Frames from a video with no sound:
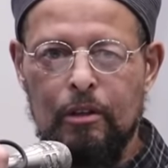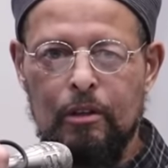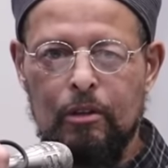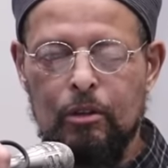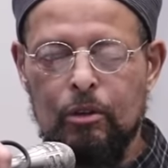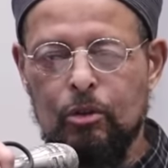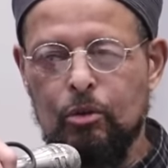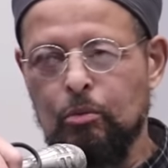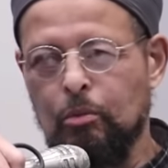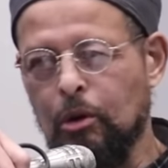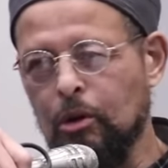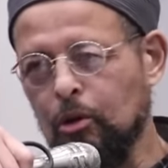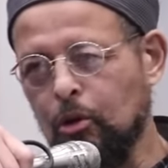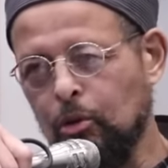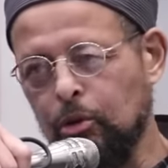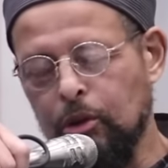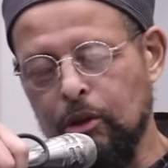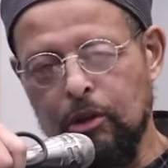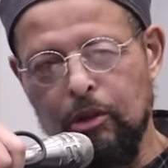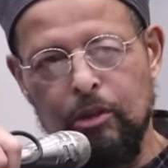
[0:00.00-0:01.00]
Just one
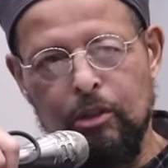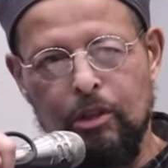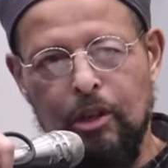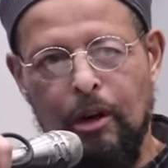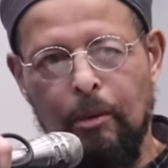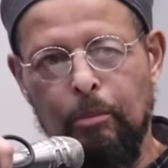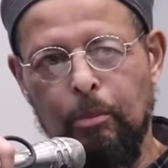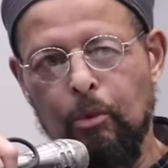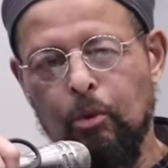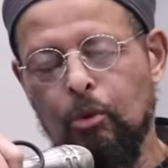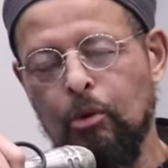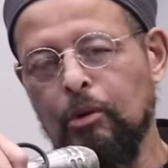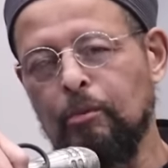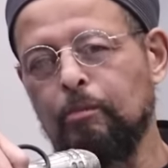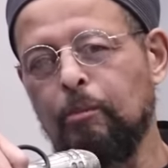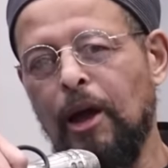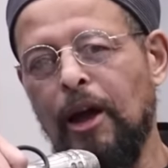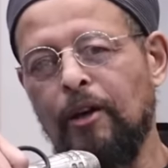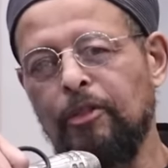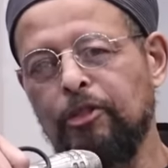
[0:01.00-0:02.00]
quick example.
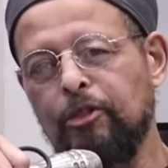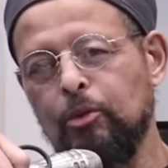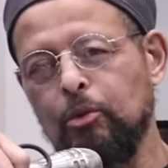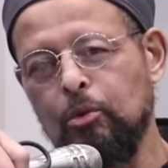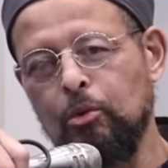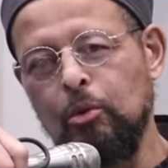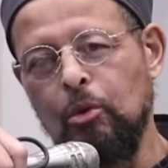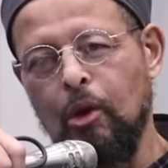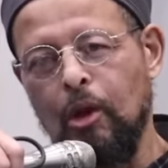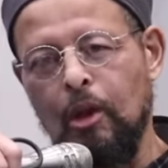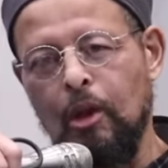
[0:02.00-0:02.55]
In Matthew,